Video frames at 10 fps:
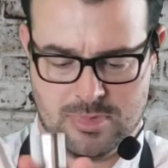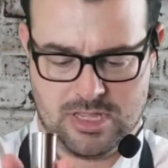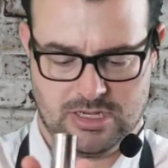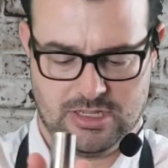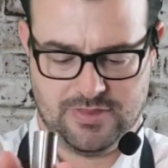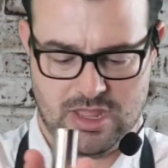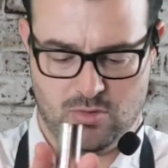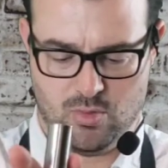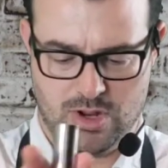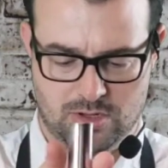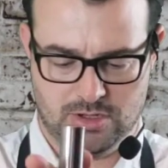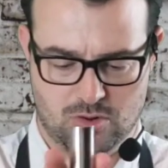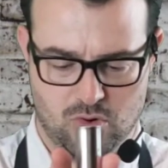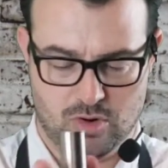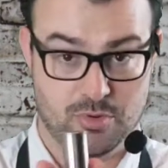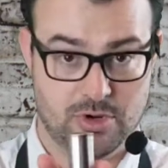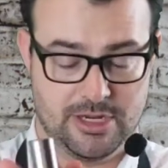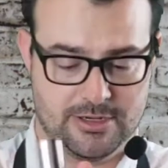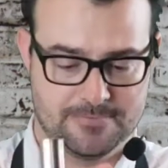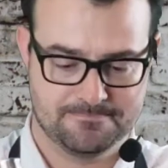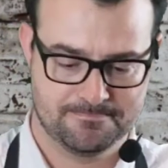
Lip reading: and get that well incorporated.